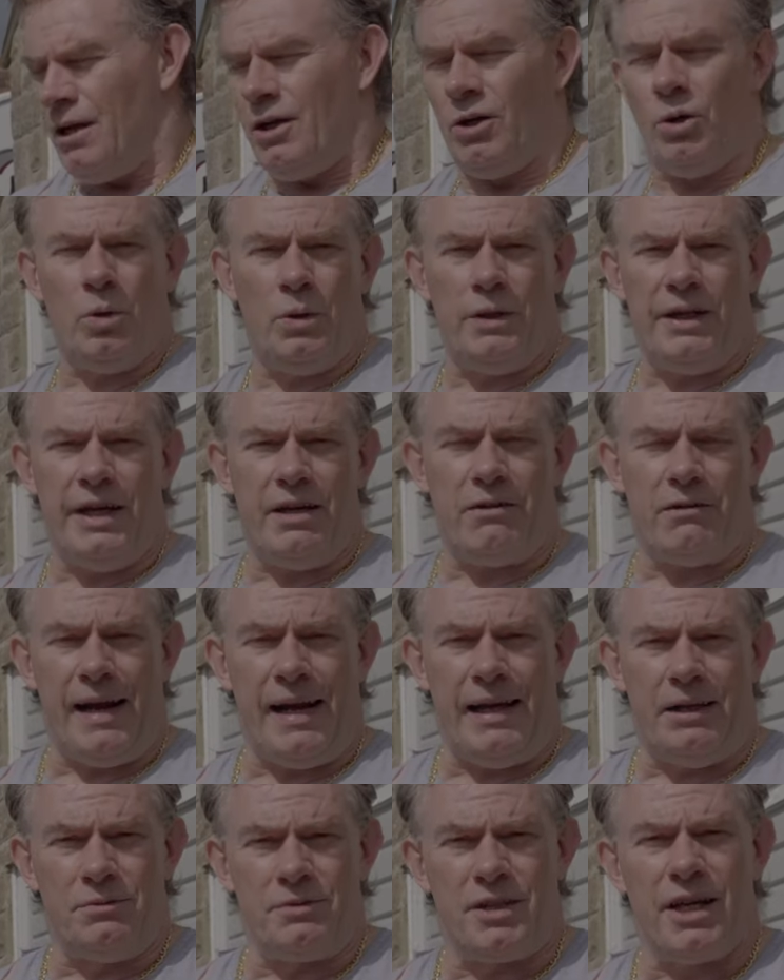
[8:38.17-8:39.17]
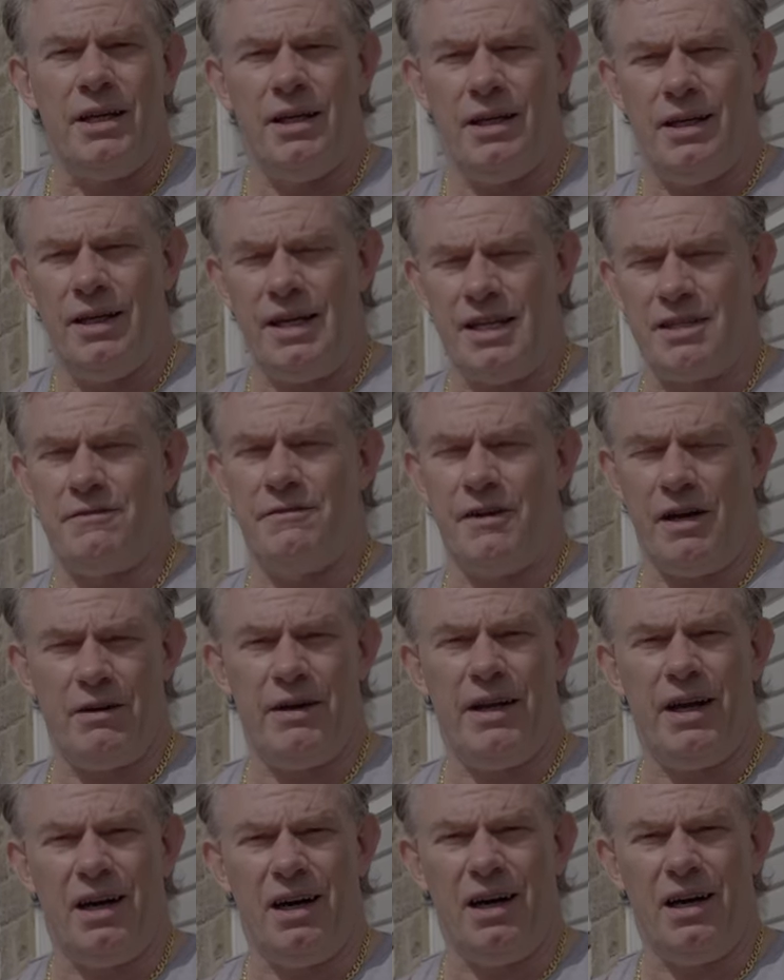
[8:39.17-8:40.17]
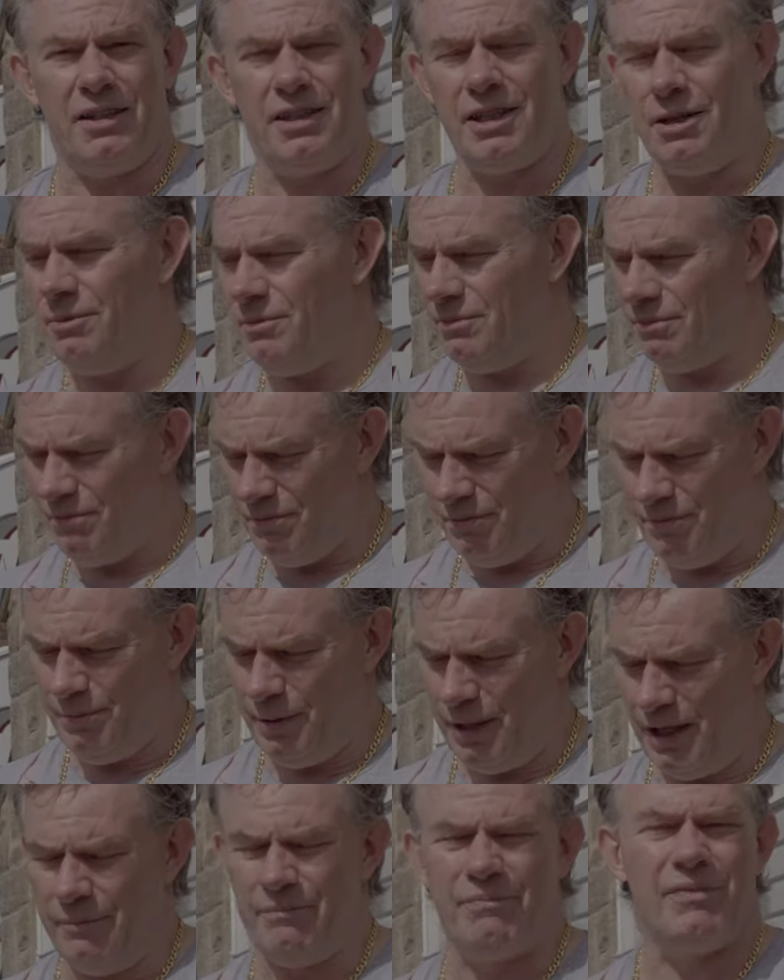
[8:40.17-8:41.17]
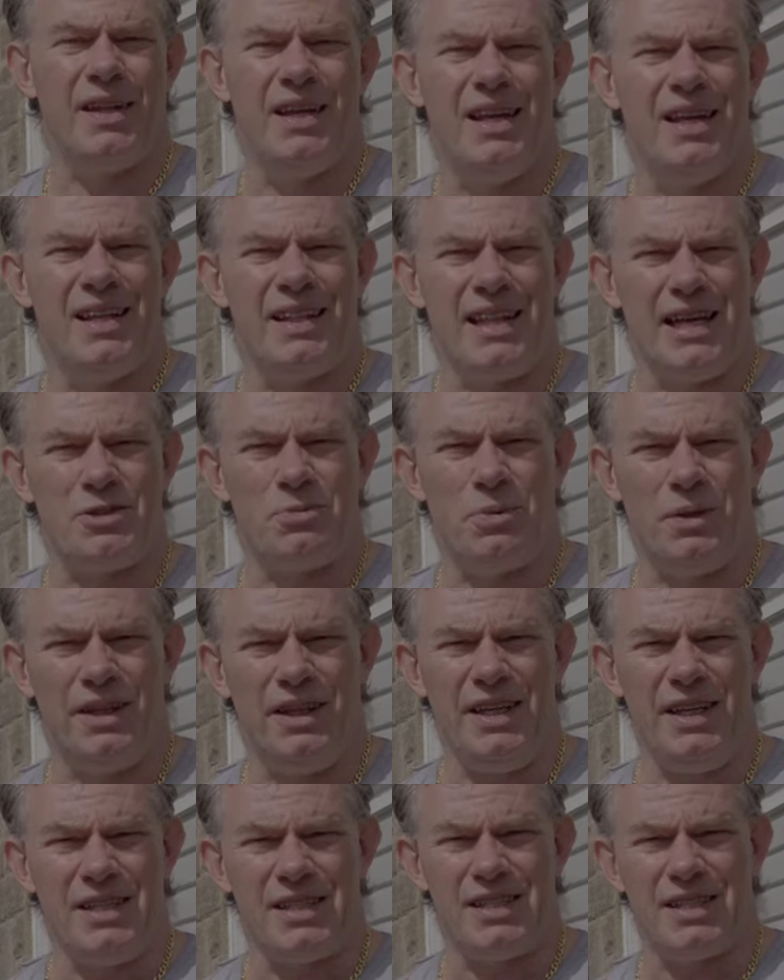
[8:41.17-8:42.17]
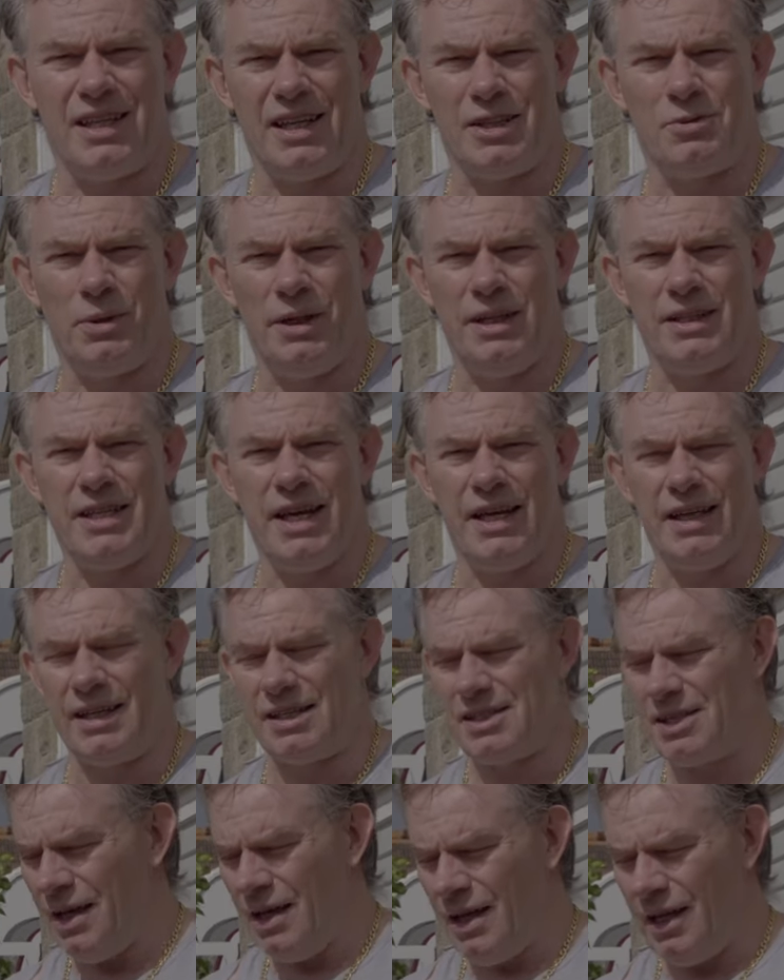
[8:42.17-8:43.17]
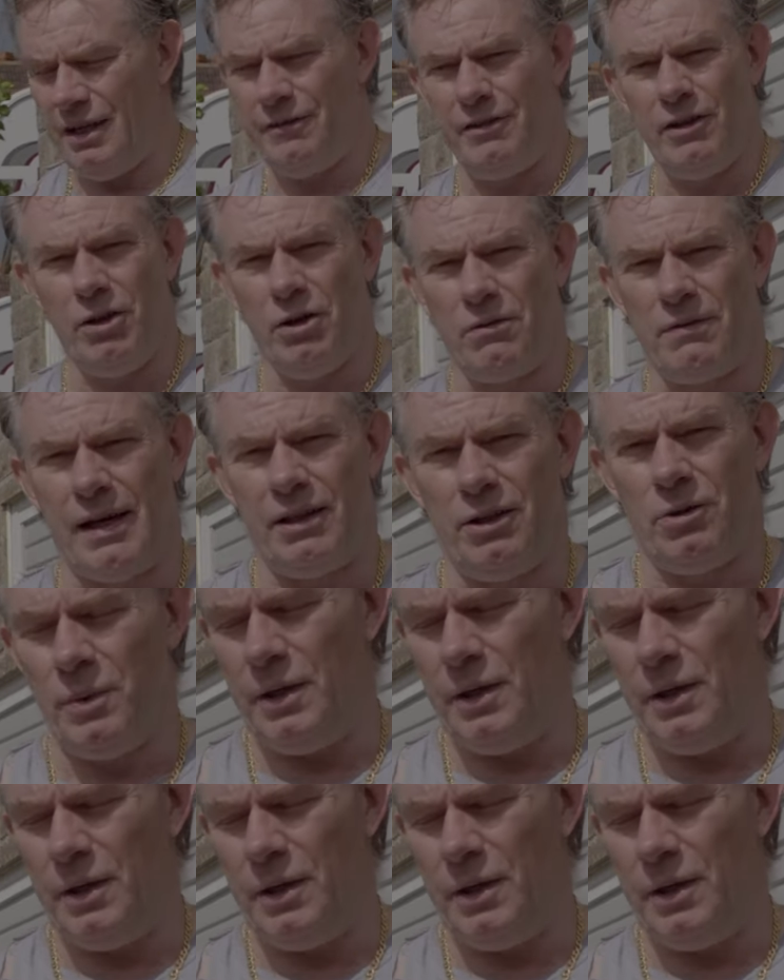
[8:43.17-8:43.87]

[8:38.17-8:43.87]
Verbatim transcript: all year round. It's very hard, but that's what it is, that's what it takes. And if you look around the